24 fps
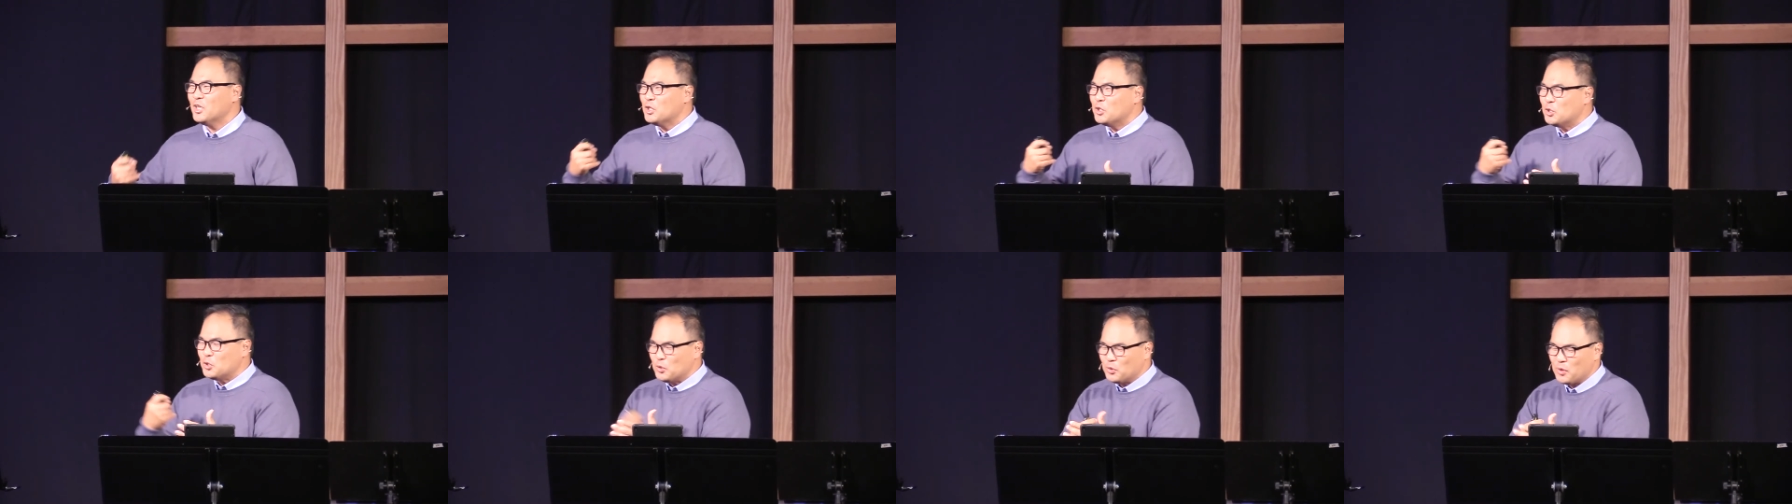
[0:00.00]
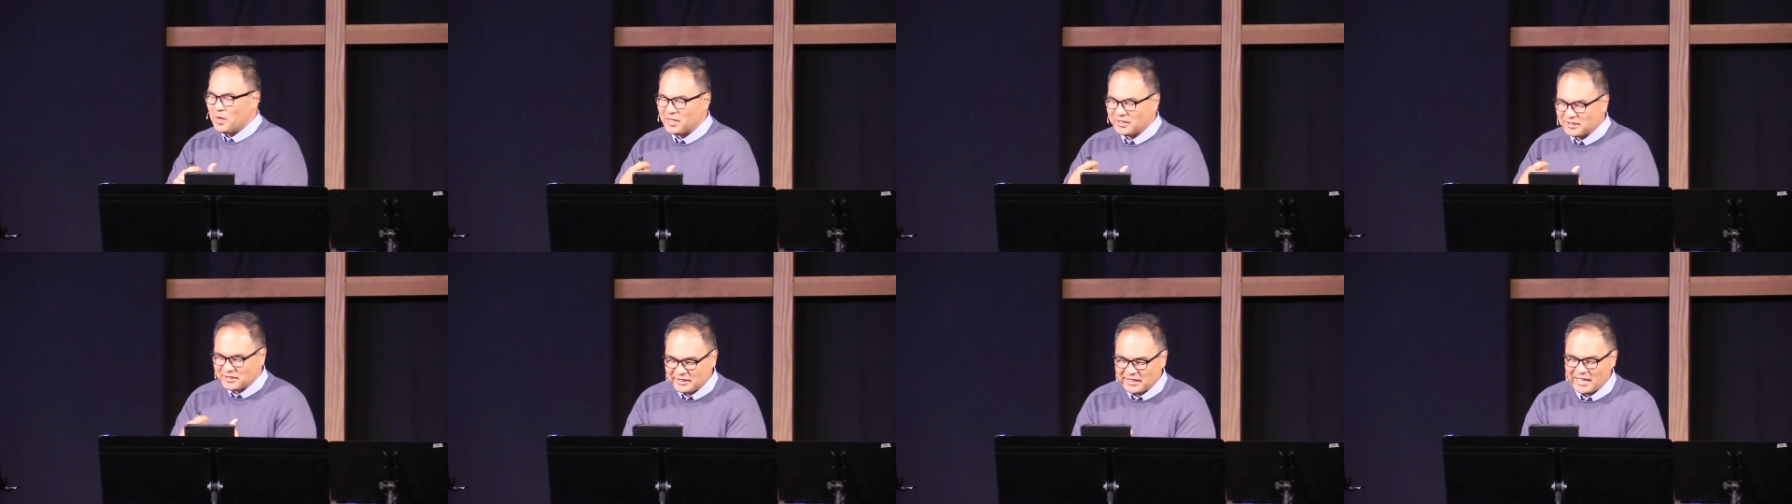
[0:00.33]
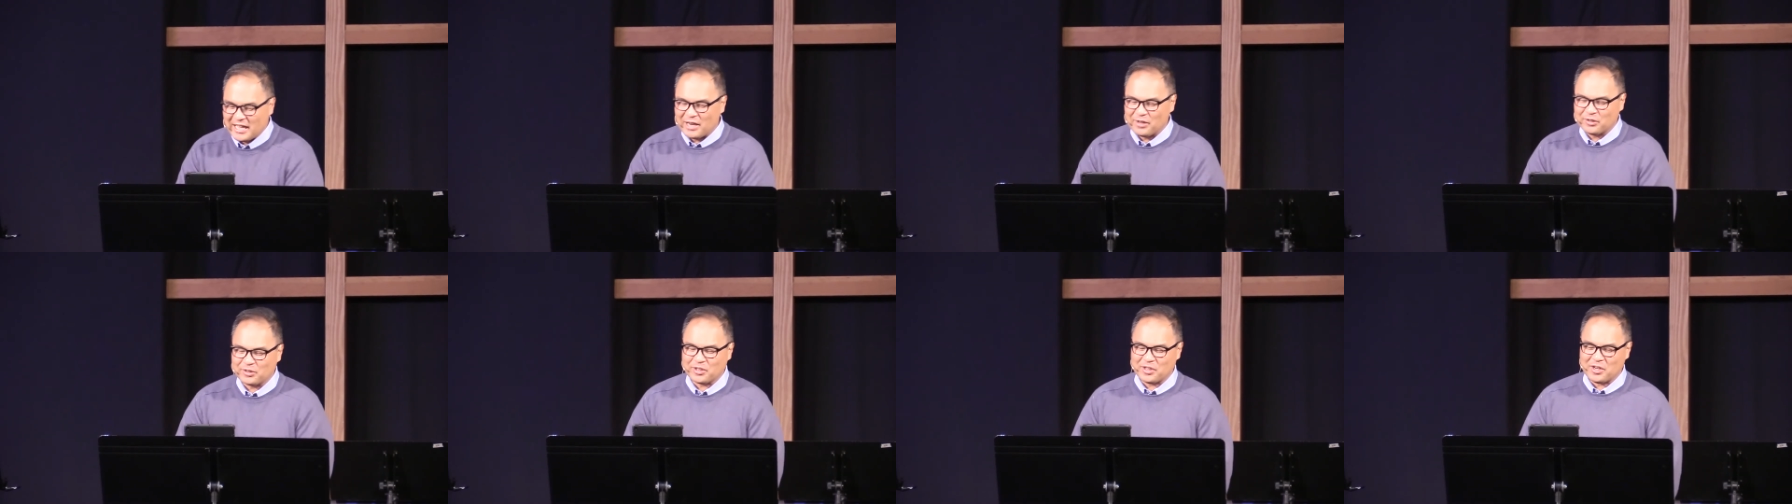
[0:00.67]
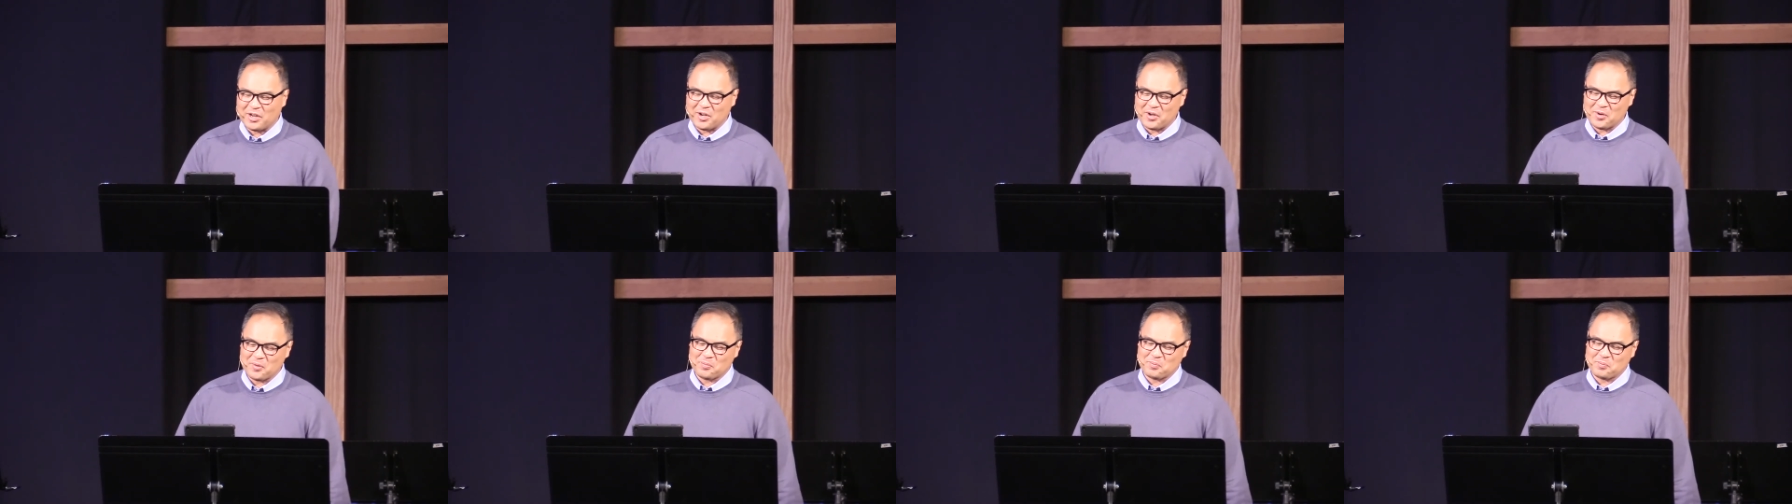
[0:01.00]
who has now
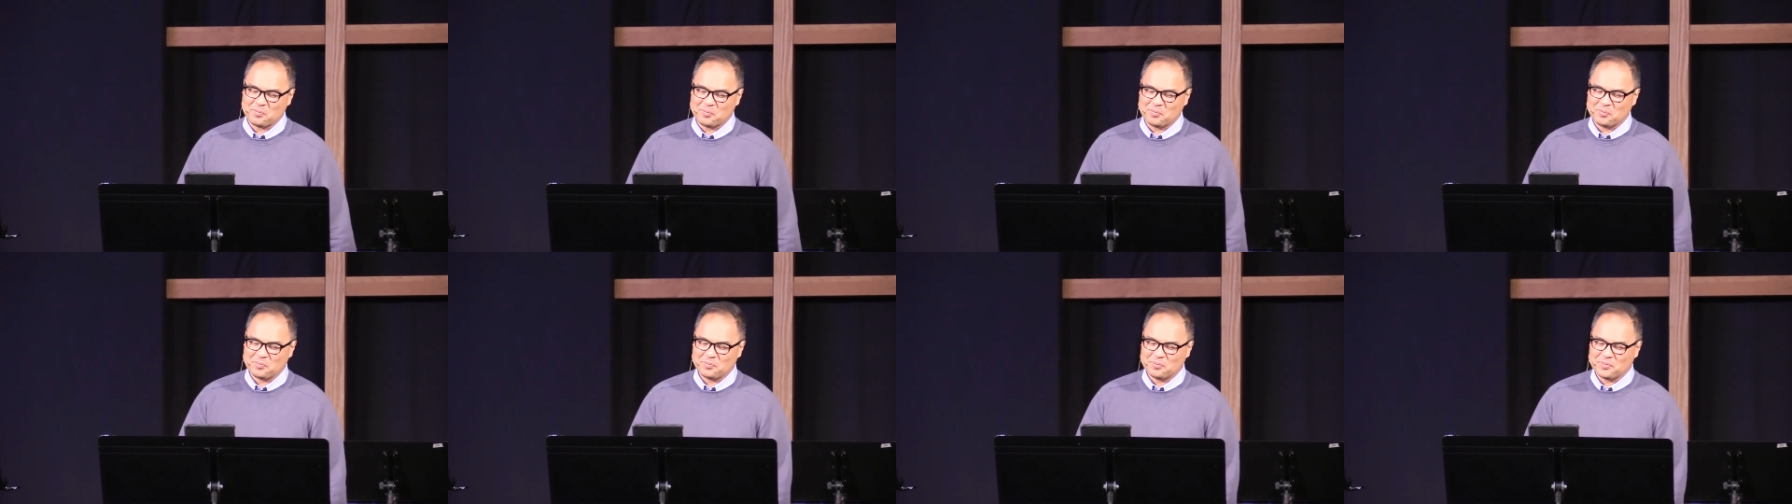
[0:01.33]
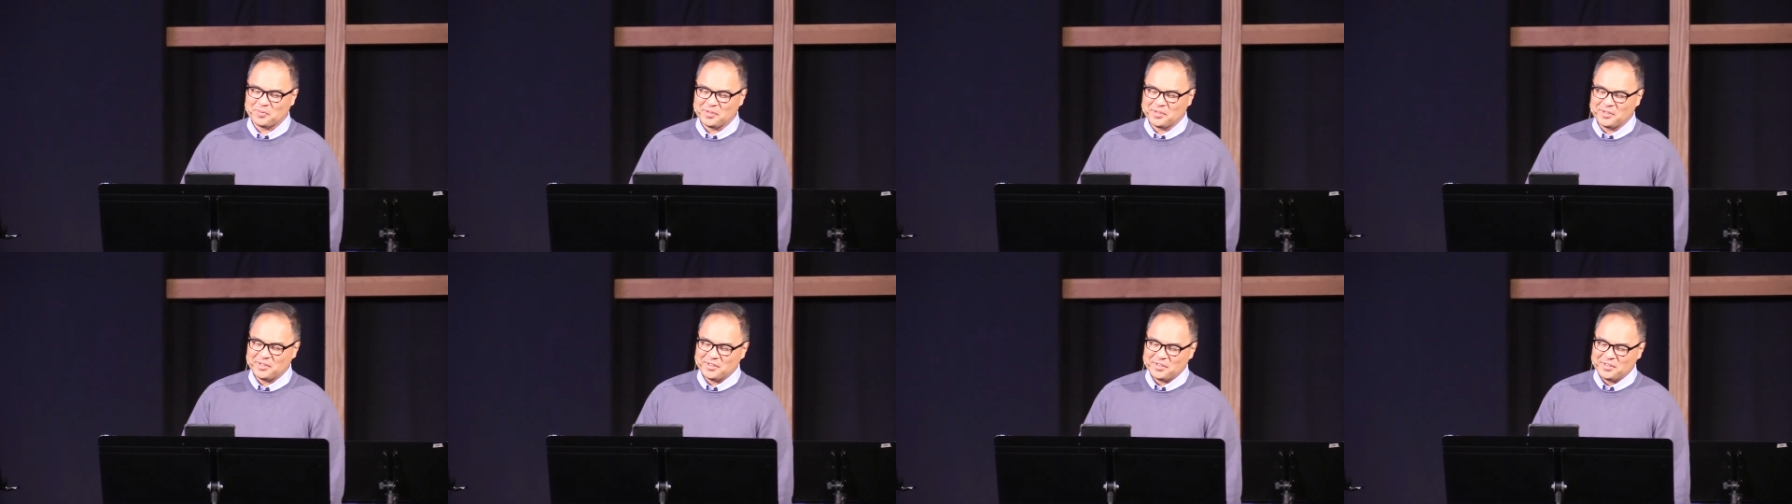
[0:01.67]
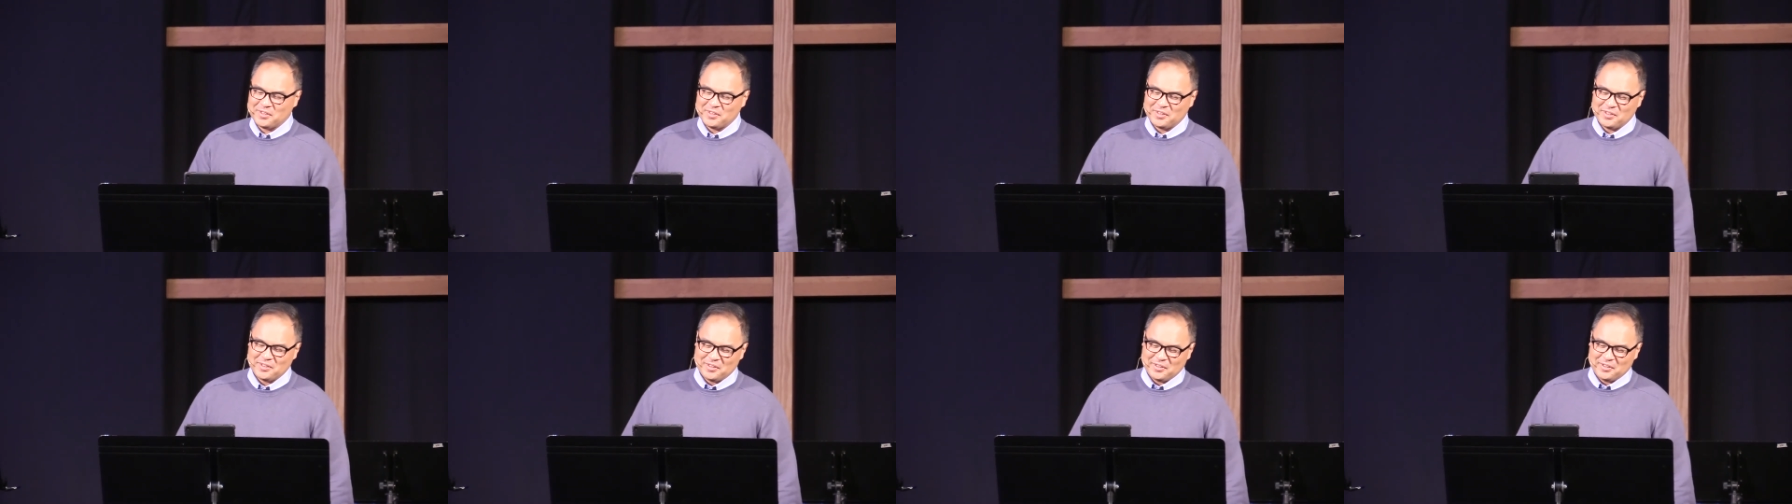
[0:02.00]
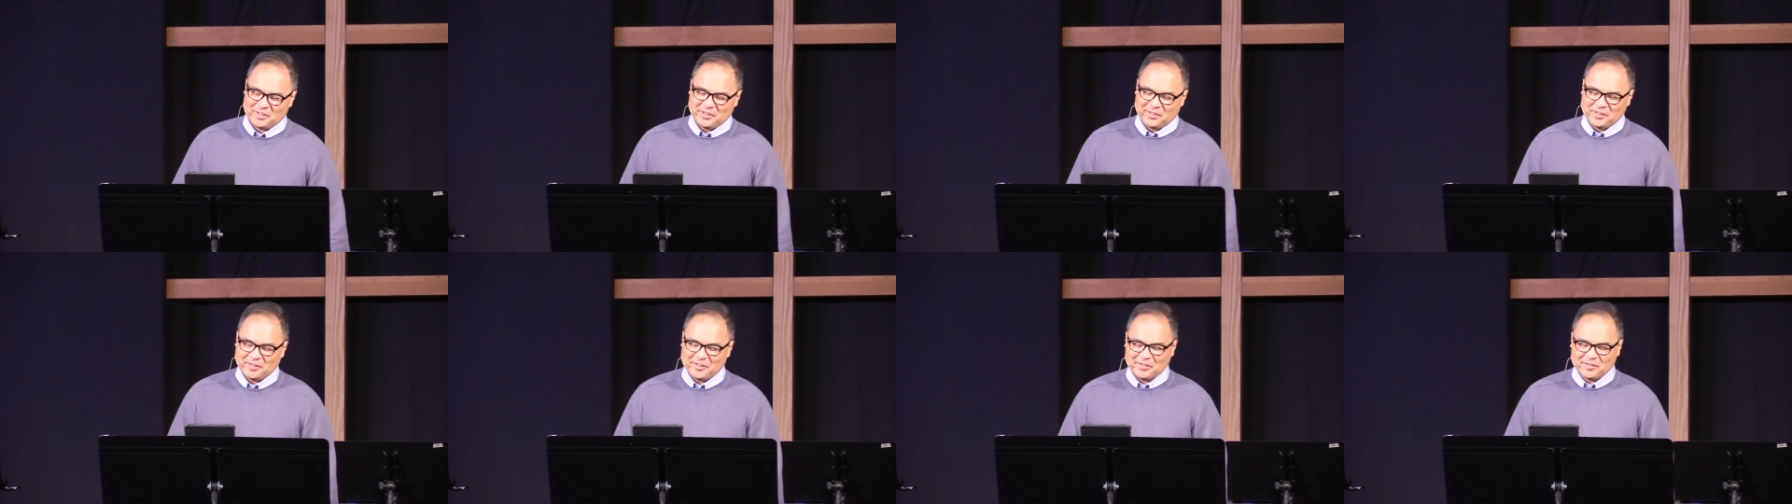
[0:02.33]
come.
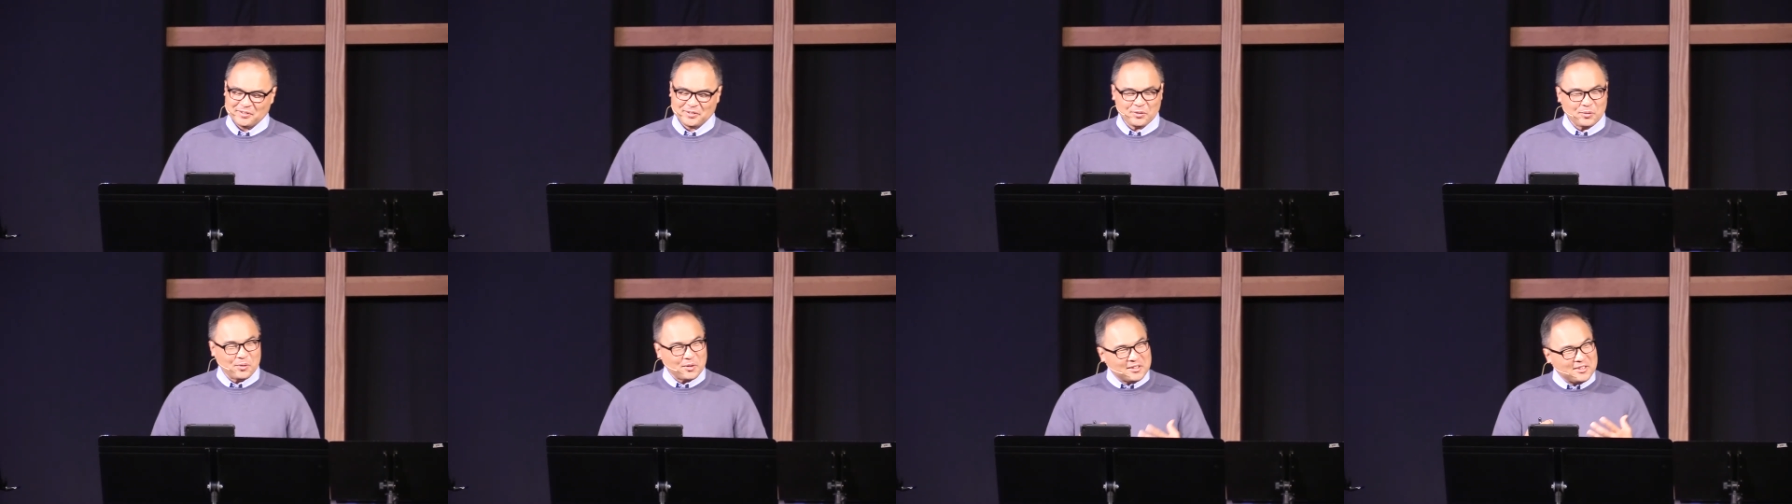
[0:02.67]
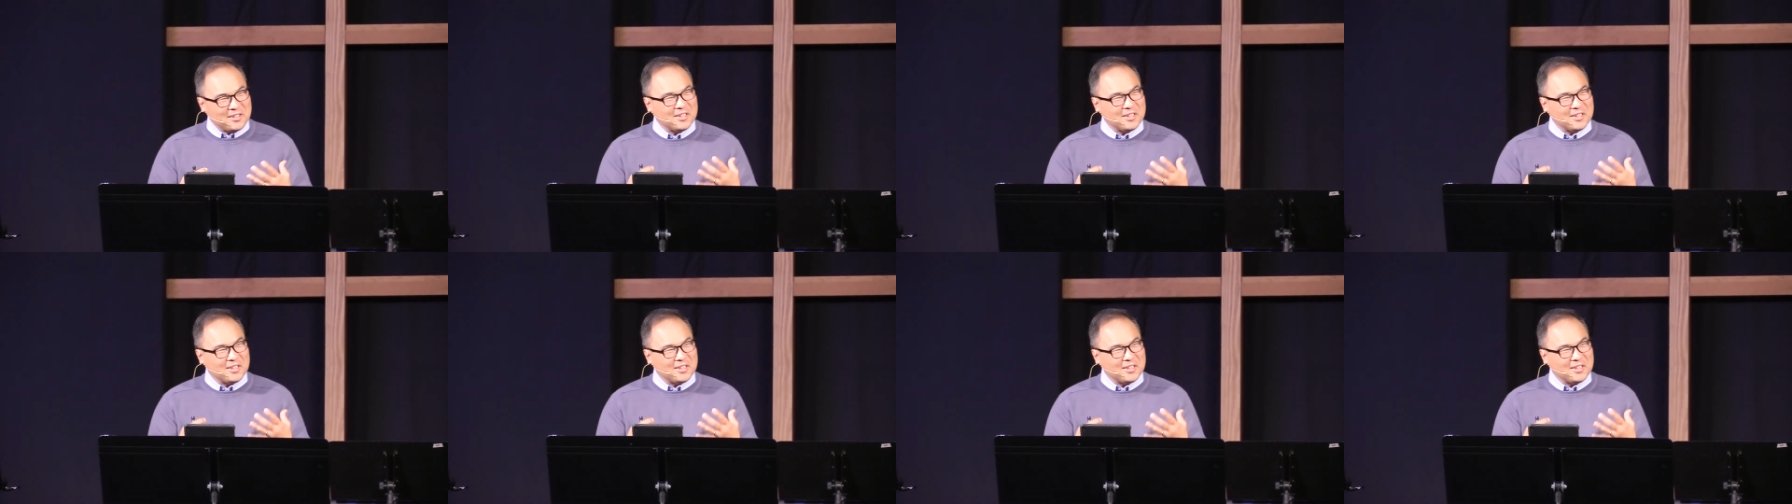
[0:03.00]
What